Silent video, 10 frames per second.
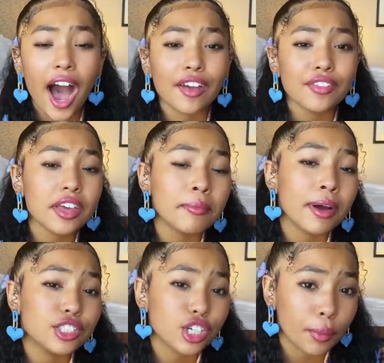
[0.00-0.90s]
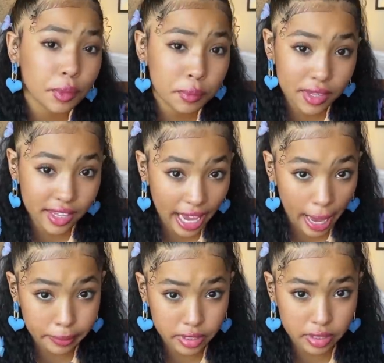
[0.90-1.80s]
I feel like my job would be the
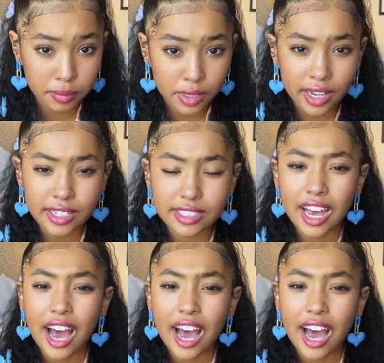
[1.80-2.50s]
captain because